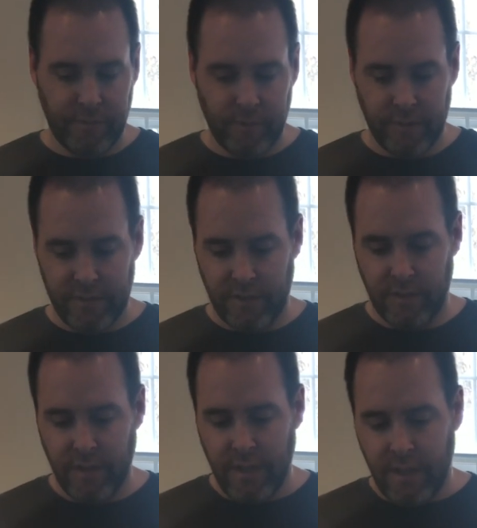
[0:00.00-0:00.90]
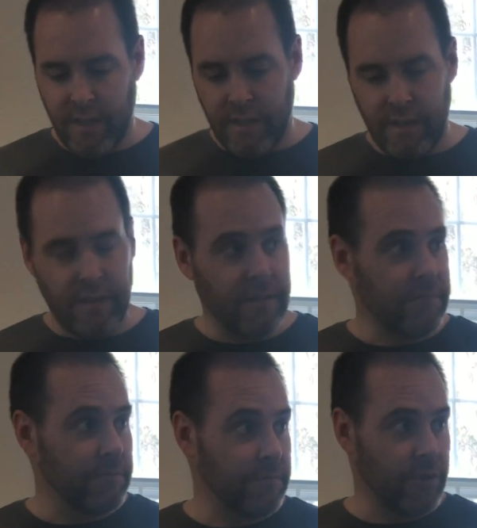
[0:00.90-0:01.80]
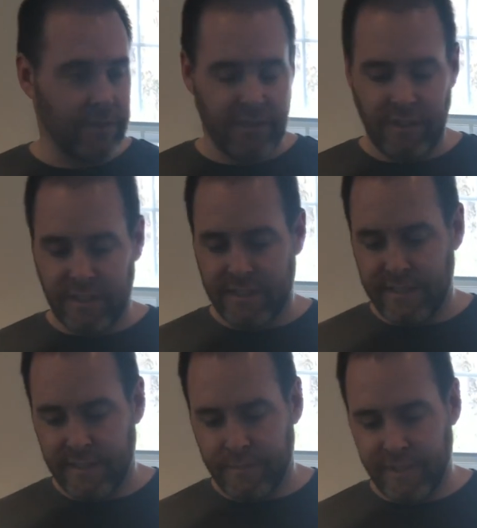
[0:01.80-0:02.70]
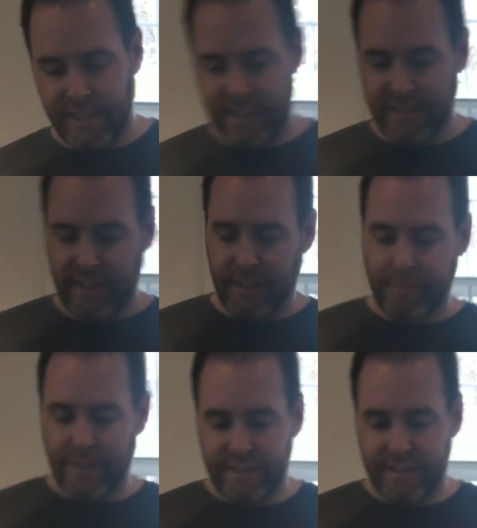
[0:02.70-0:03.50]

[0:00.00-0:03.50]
So, well, the dog sees something he doesn't like.